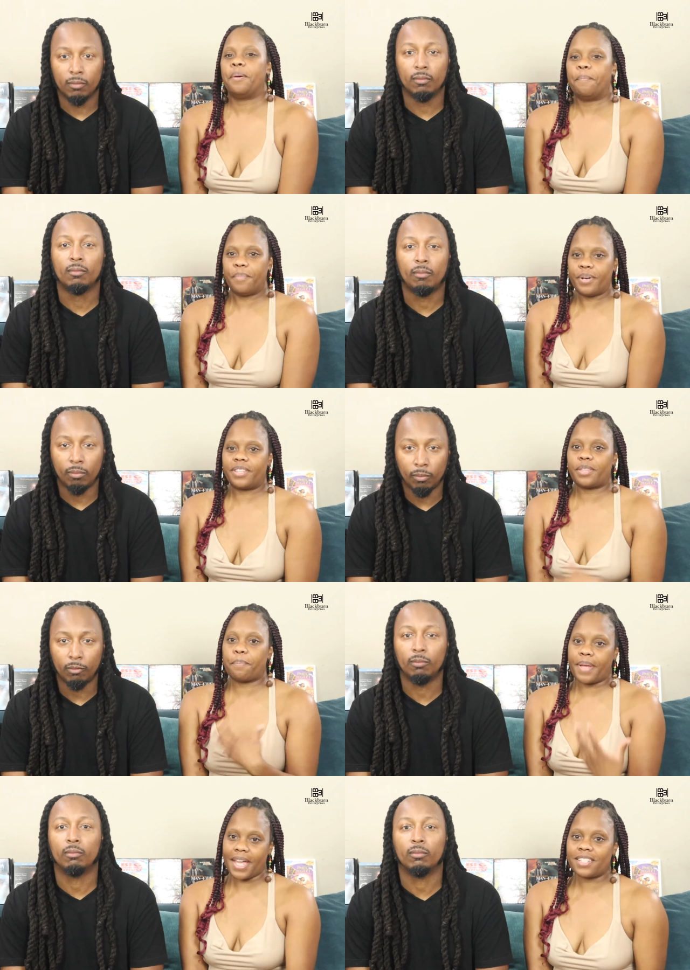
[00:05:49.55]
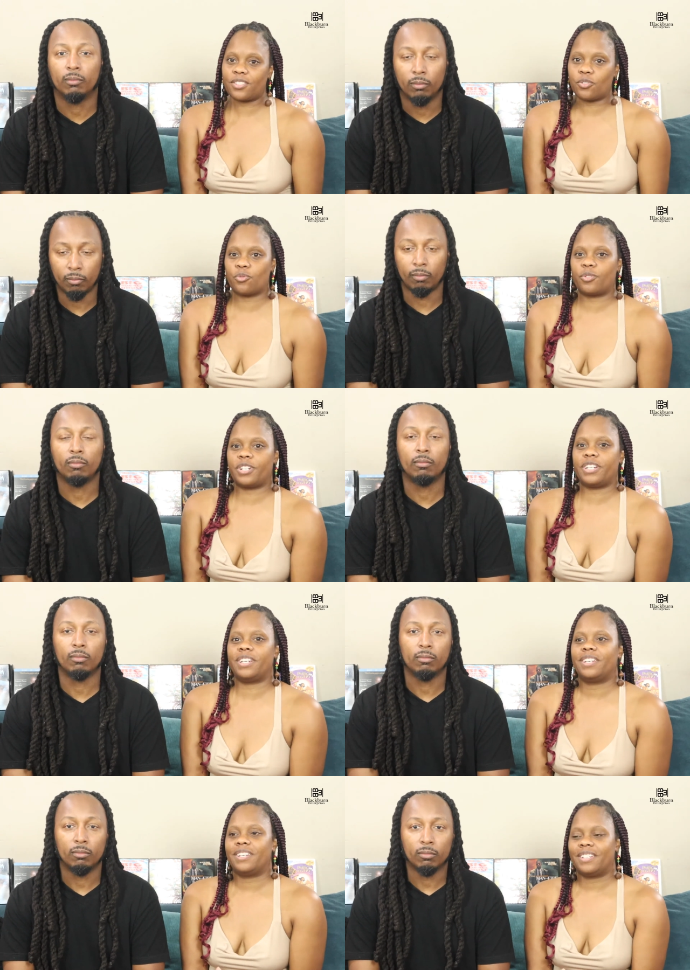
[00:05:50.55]
Speaker 1: Mm-hmm. But the
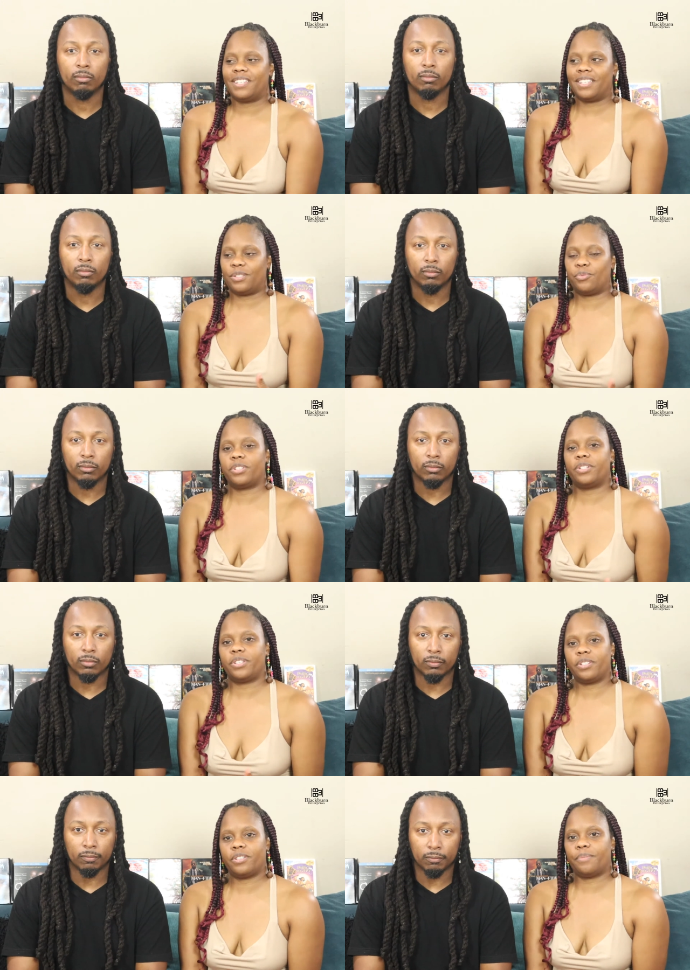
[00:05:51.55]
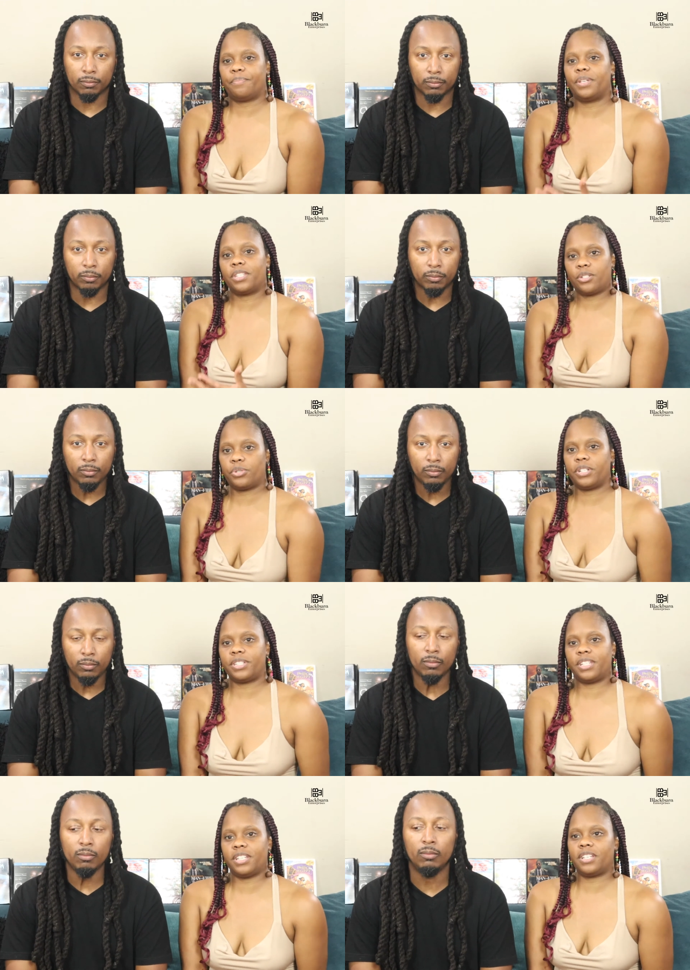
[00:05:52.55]
backstory is really um,
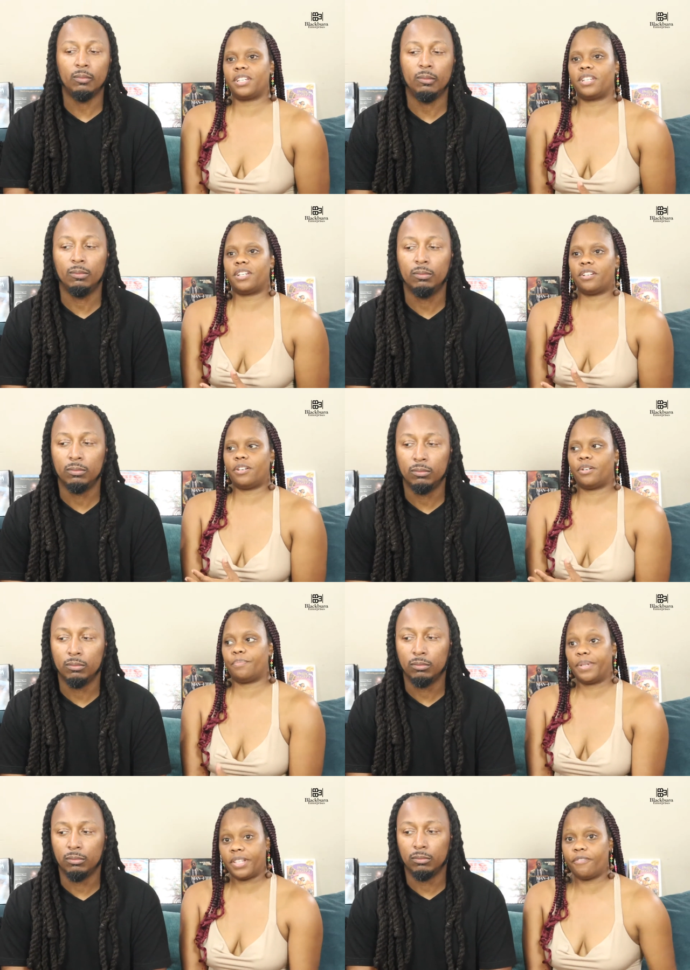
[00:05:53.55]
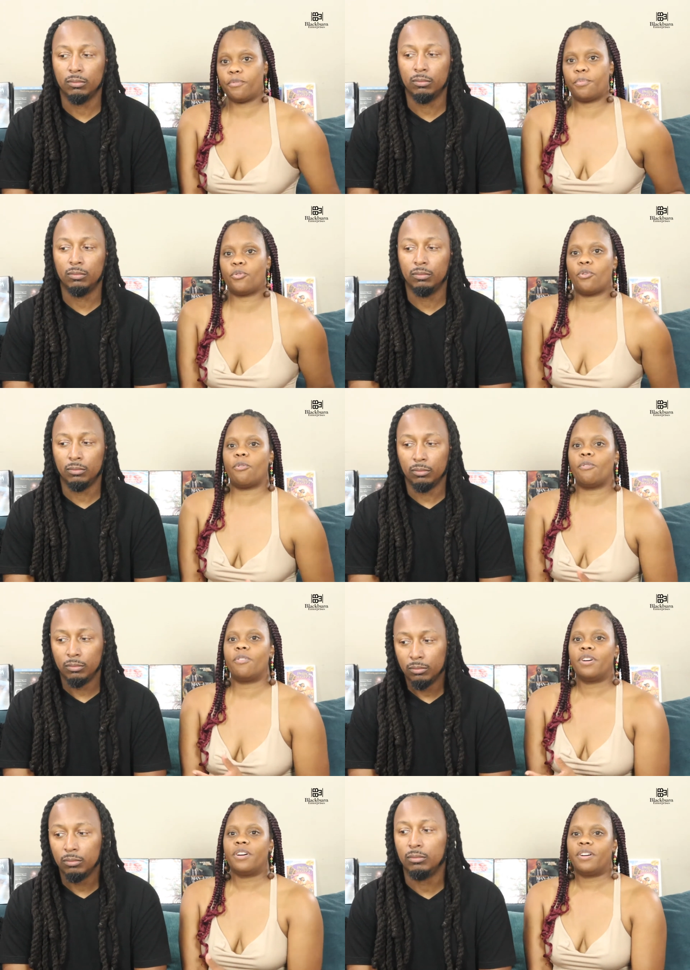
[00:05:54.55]
interesting, uh, believable,
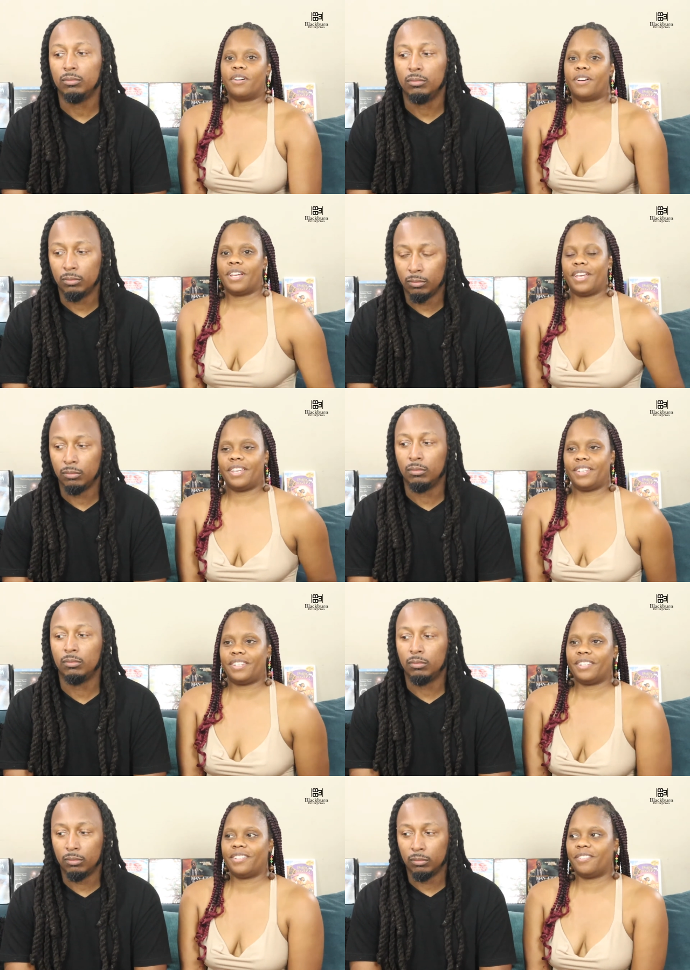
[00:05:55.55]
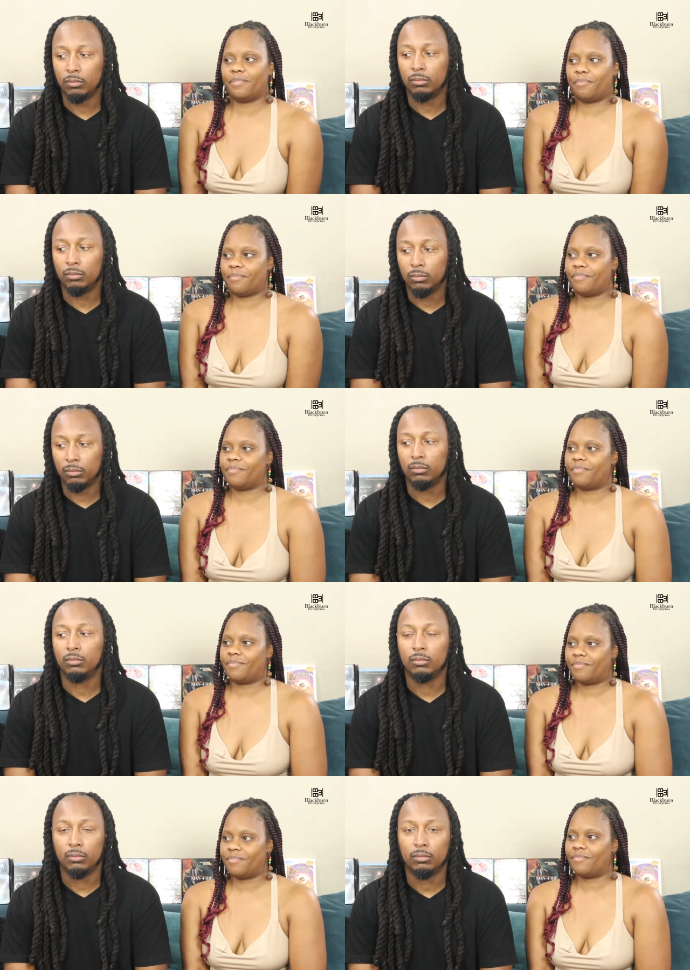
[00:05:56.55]
and um,
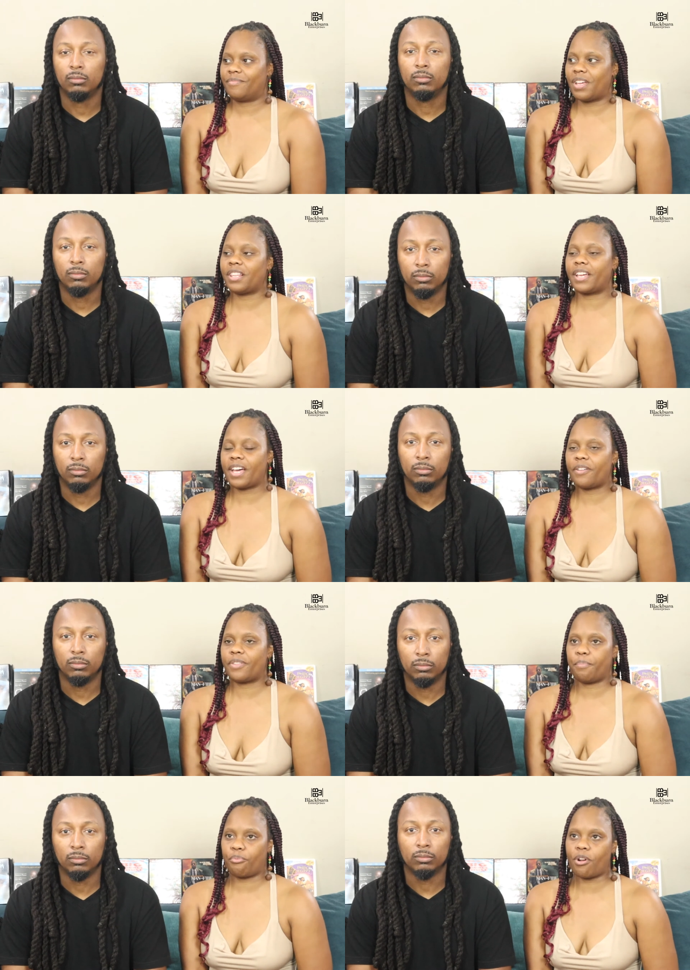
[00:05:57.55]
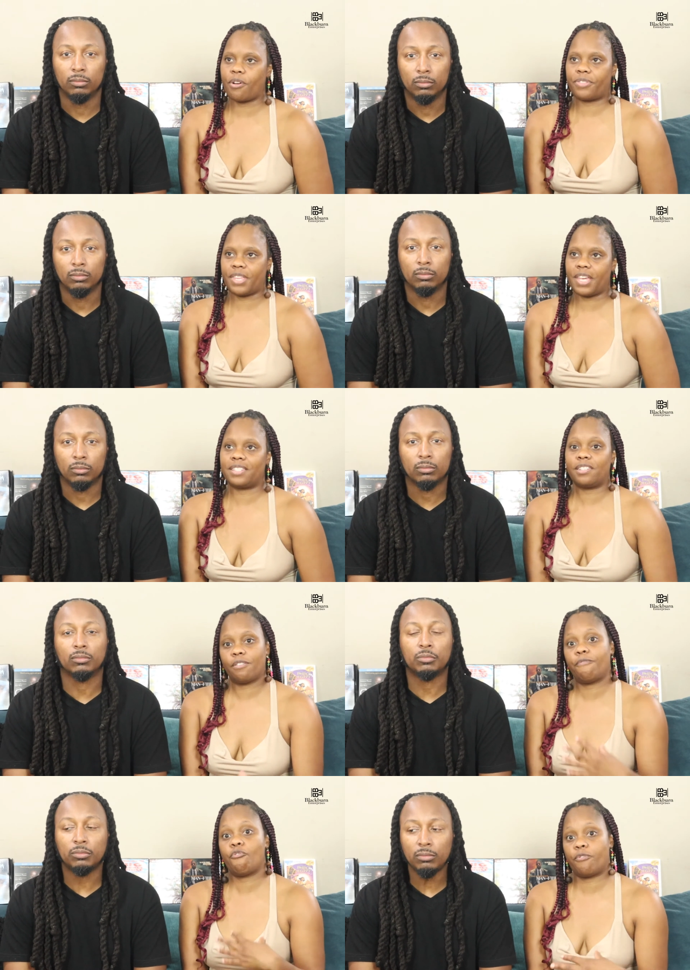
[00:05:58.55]
I like how they brought that
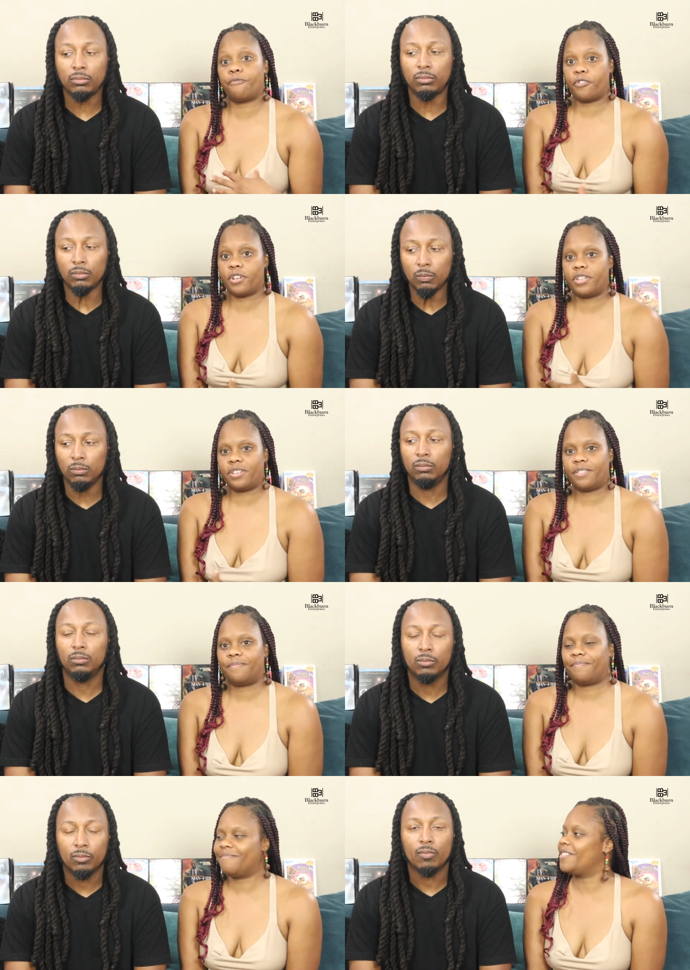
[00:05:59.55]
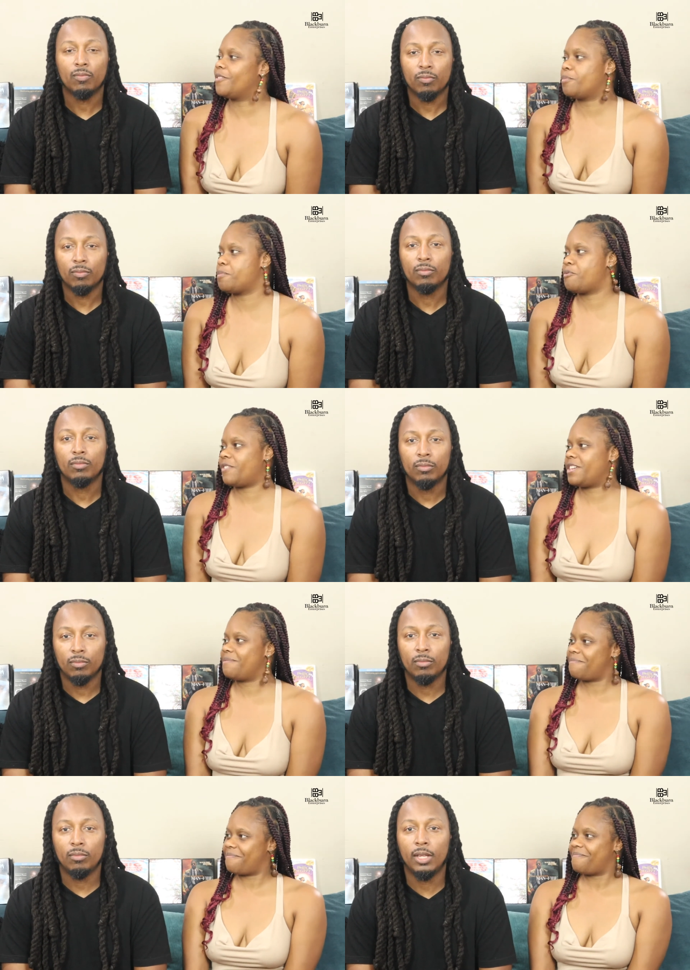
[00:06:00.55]
to the forefront of the movie.
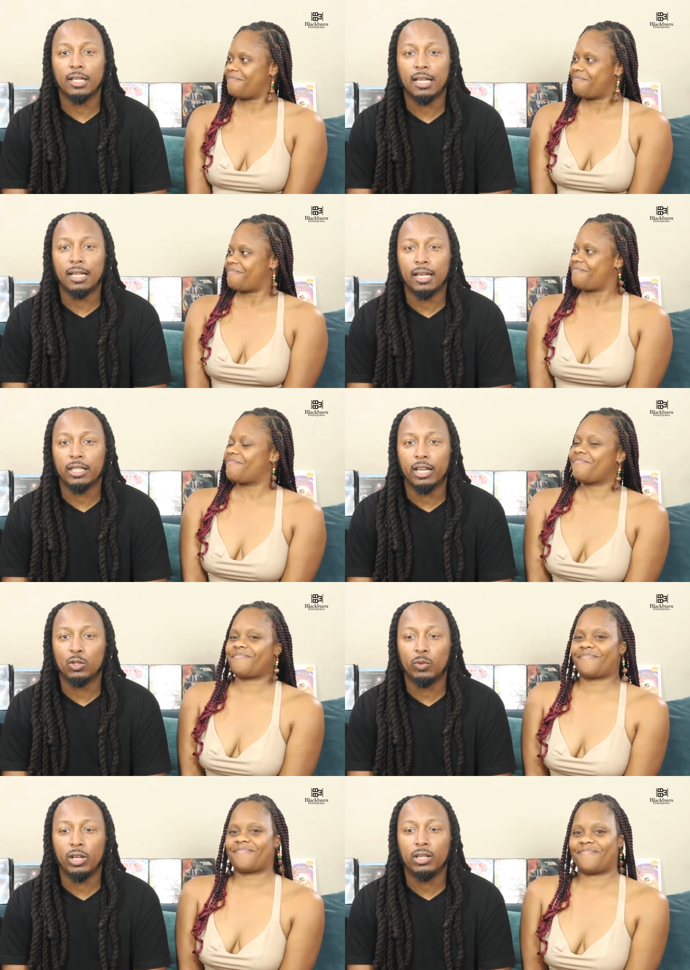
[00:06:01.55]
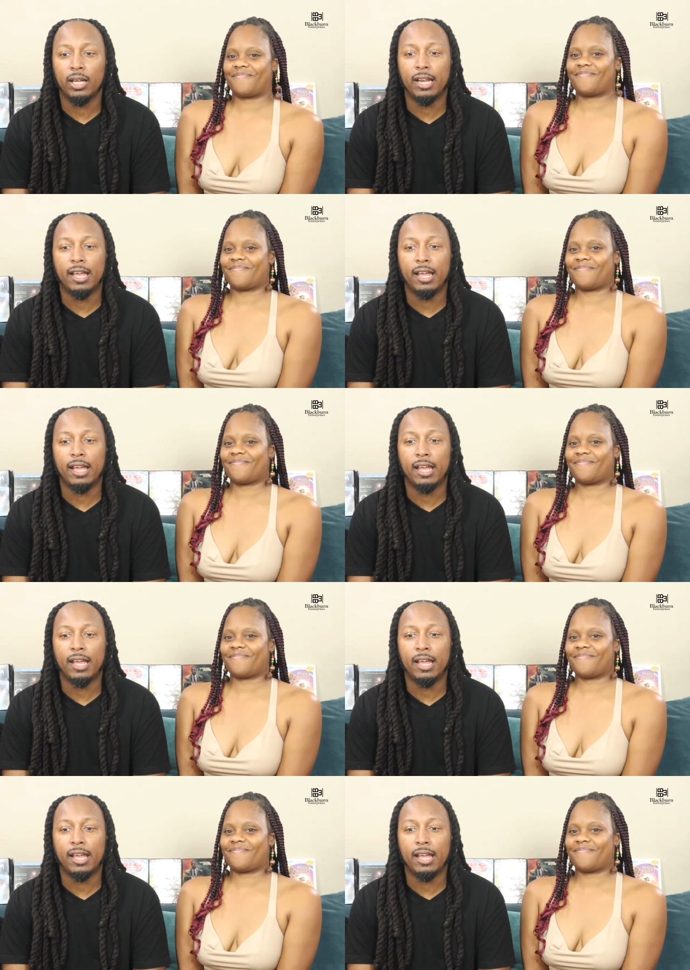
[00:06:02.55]
Speaker 2: Yes, I like that as well, and